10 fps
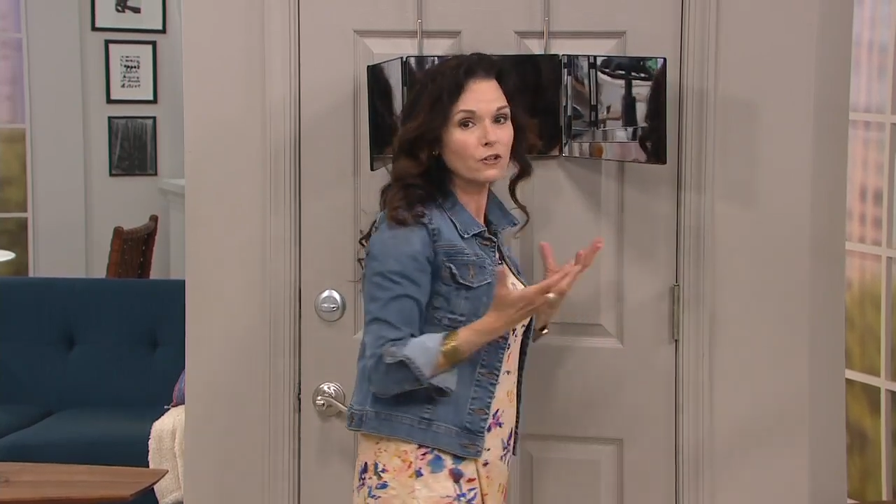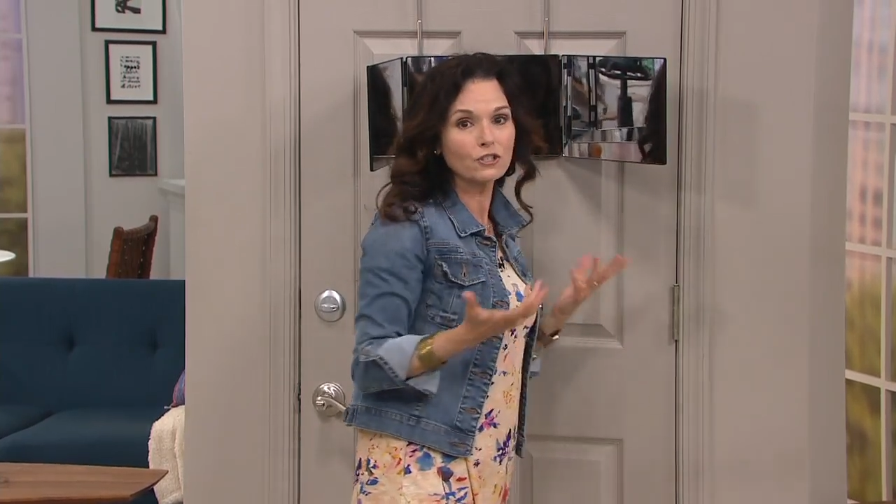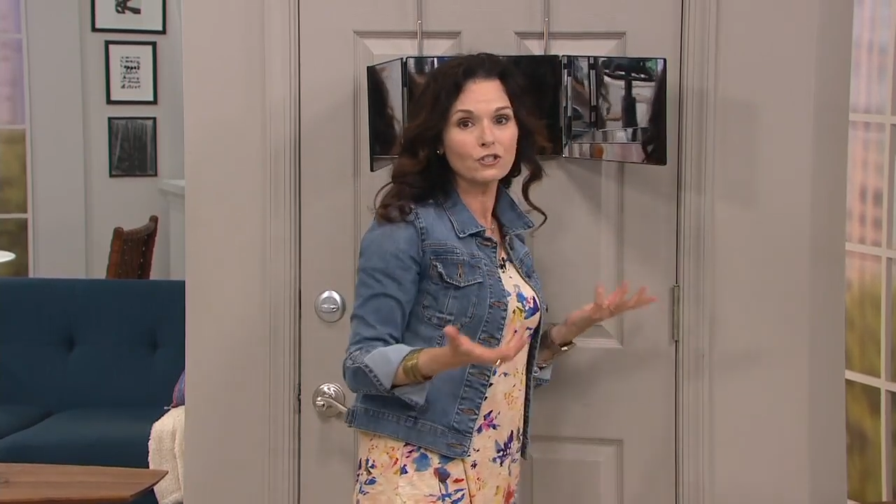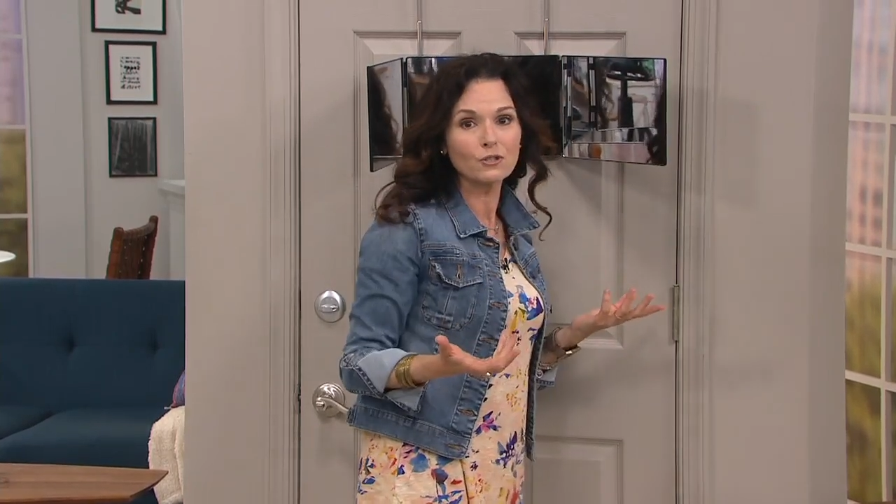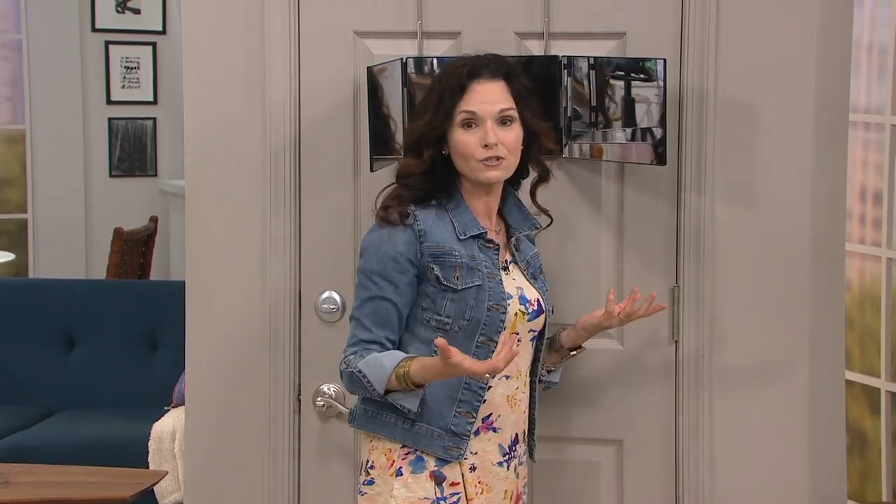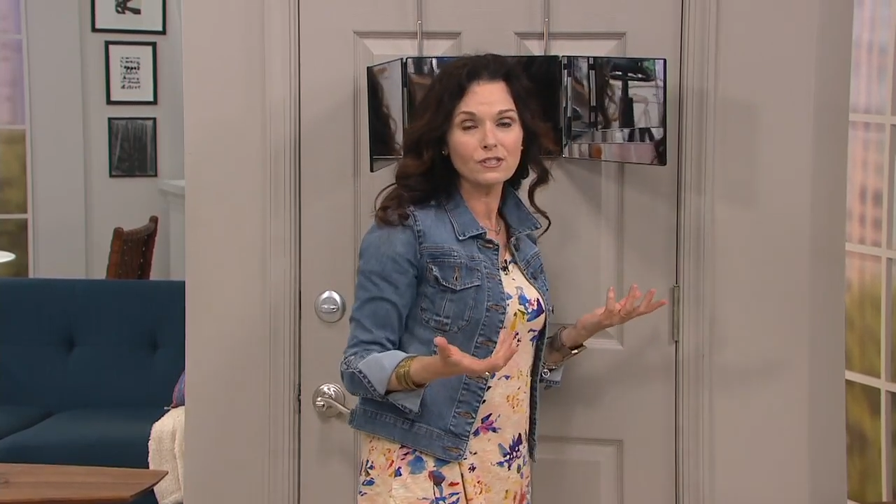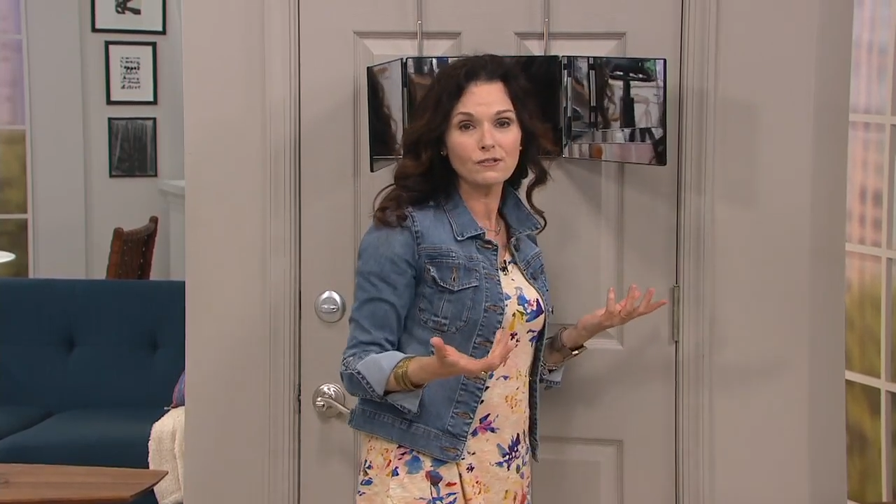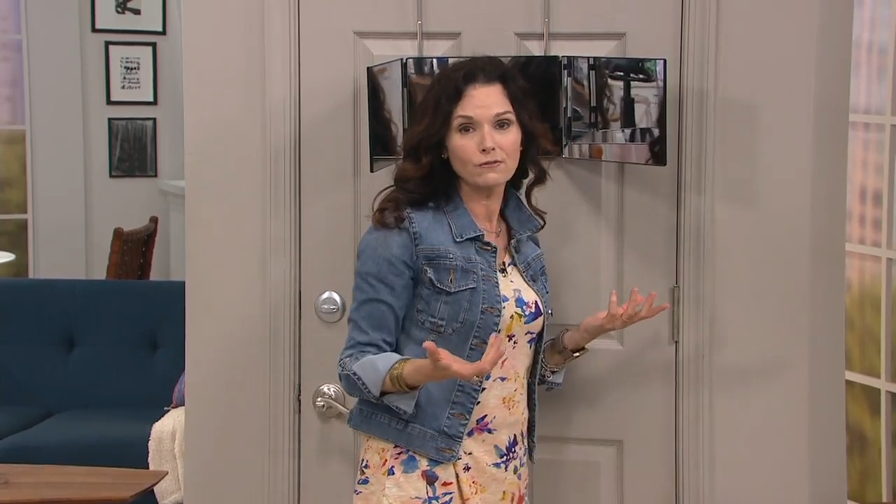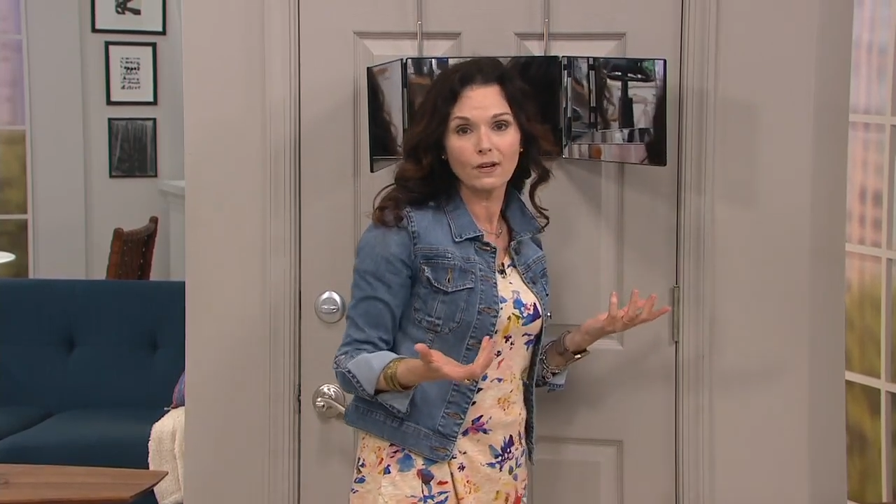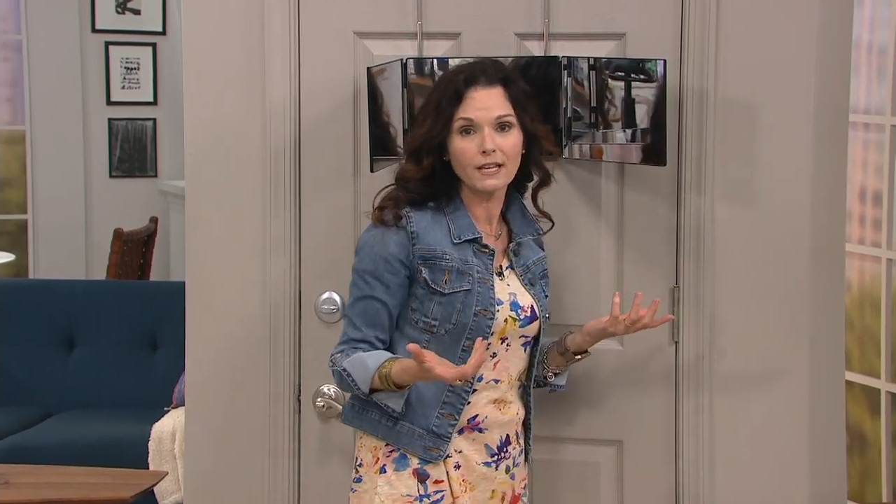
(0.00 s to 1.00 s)
couldn't do,
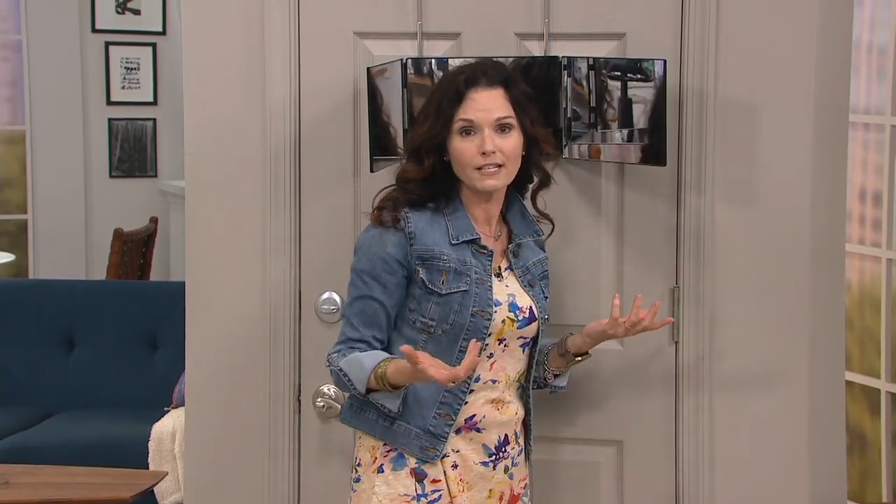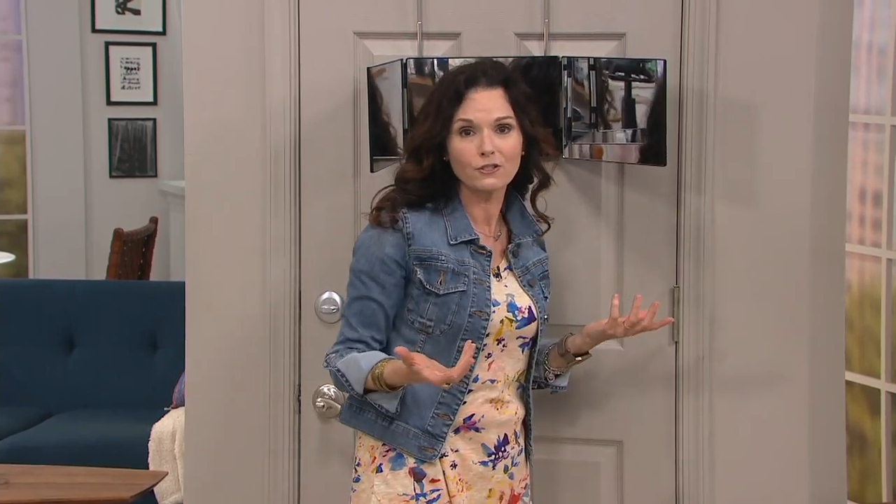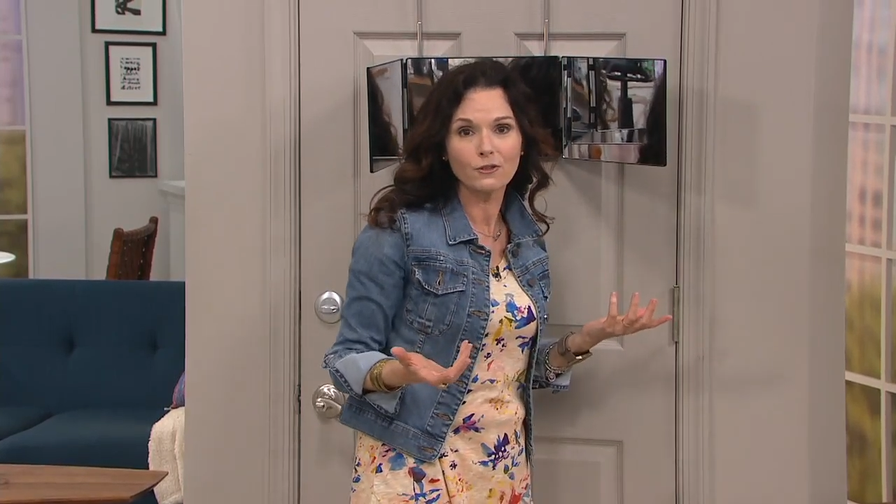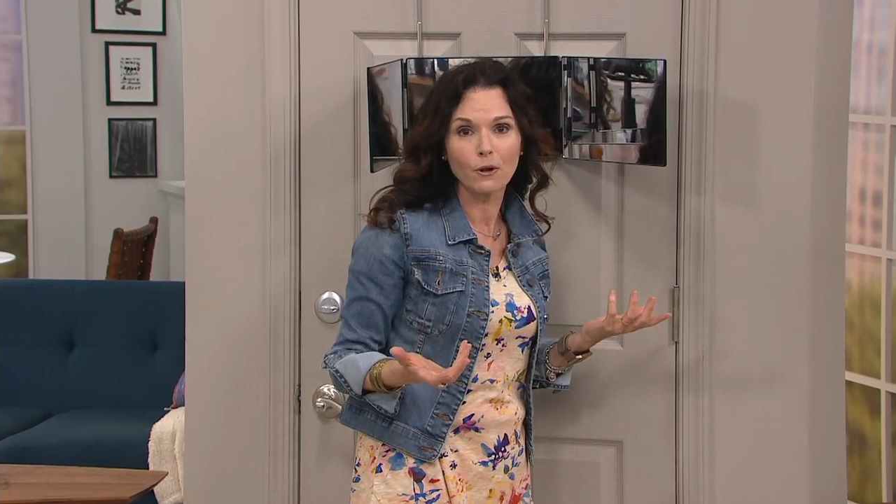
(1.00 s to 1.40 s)
I can't do